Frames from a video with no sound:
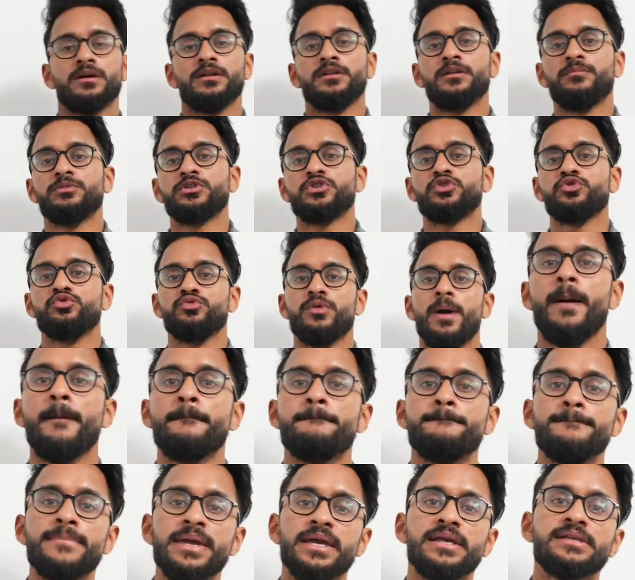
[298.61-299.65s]
Number two,
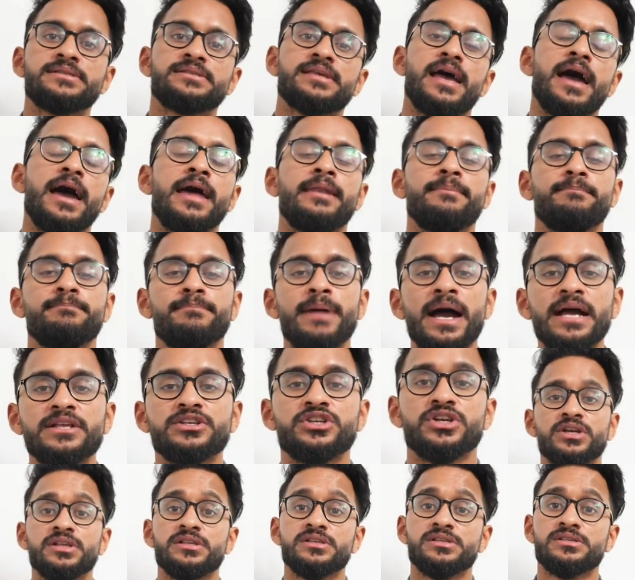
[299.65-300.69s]
mix and
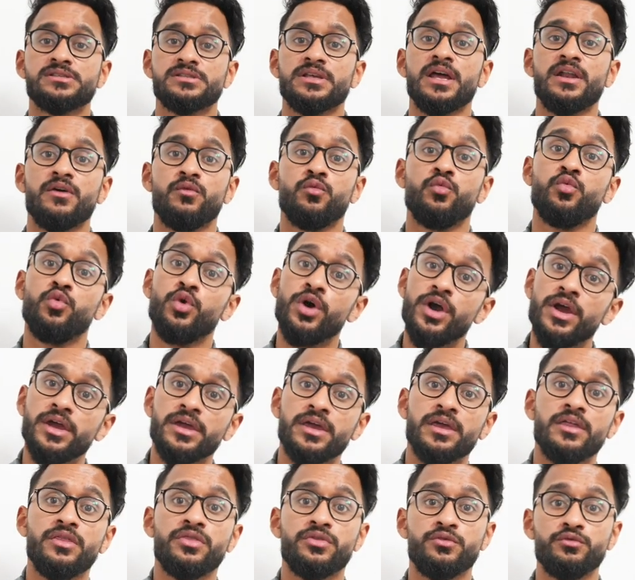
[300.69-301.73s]
match instead of
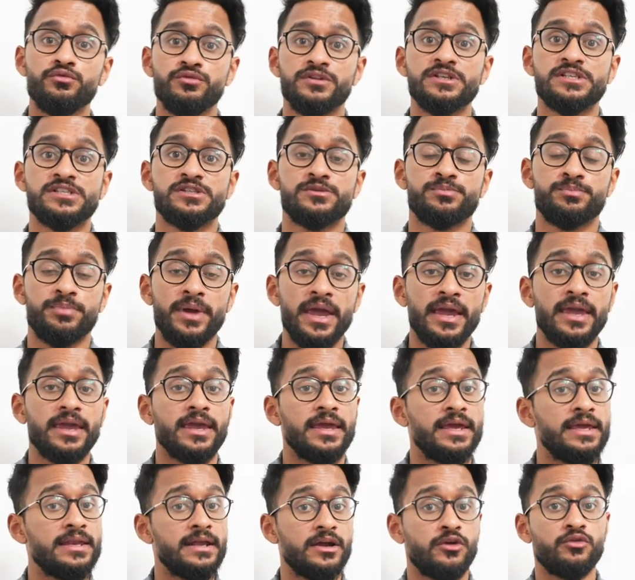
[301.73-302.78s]
working through the spec
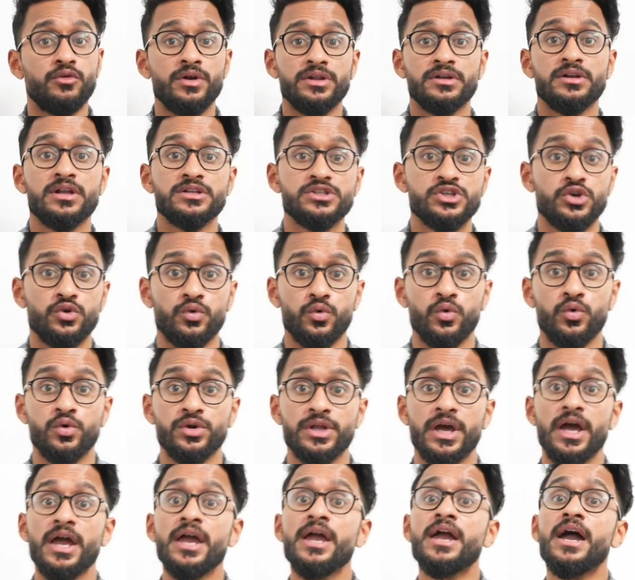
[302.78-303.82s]
in a chronological order